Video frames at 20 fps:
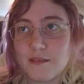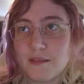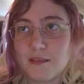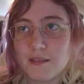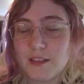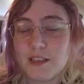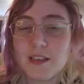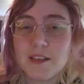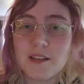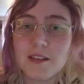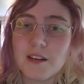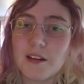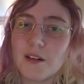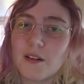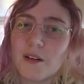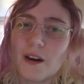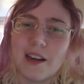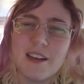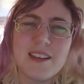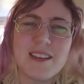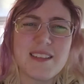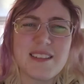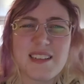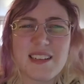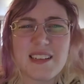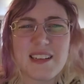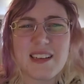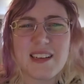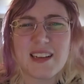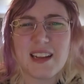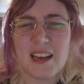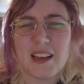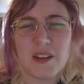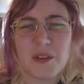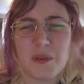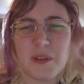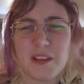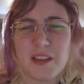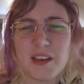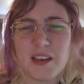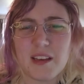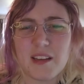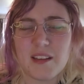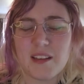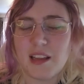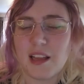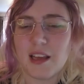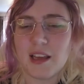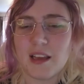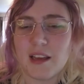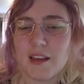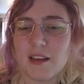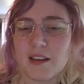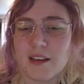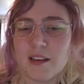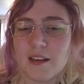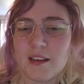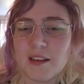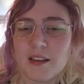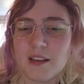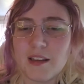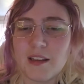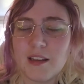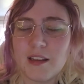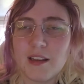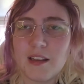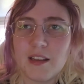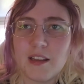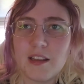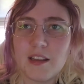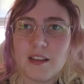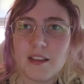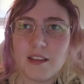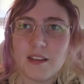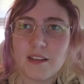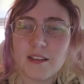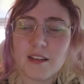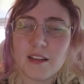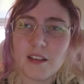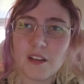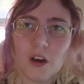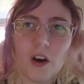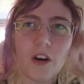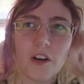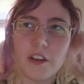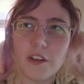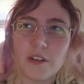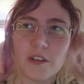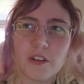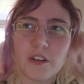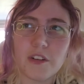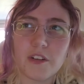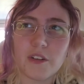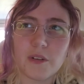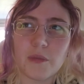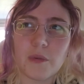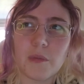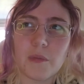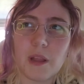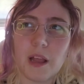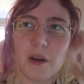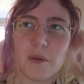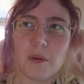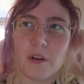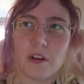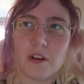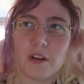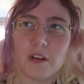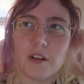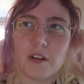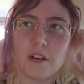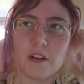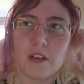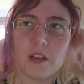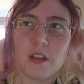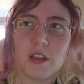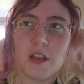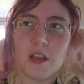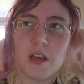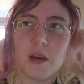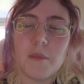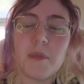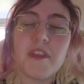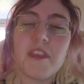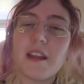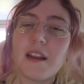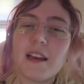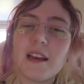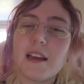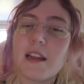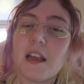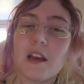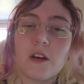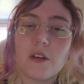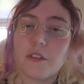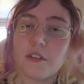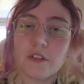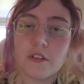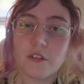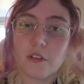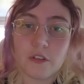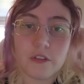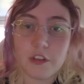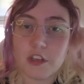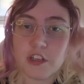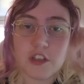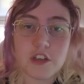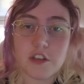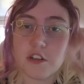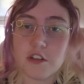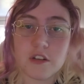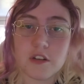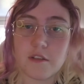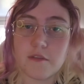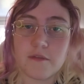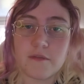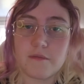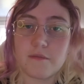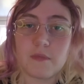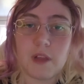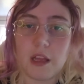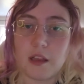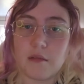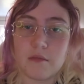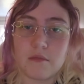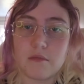I don't know, I just didn't connect with it. Like, there's a lot you could have done with Black Widow. But then again, I also don't think she should have, like,